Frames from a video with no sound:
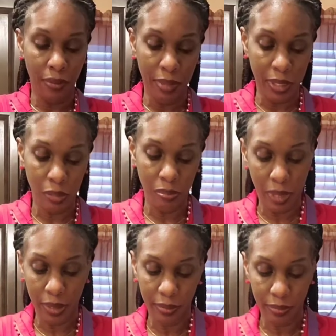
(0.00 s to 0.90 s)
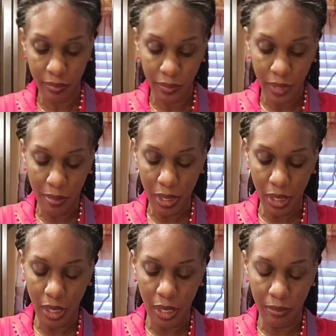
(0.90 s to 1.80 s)
bits, but I mean
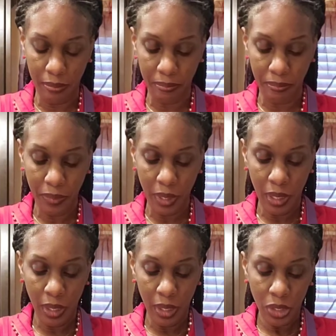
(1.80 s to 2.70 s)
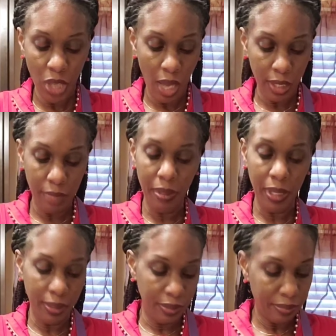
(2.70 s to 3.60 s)
the chocolate, but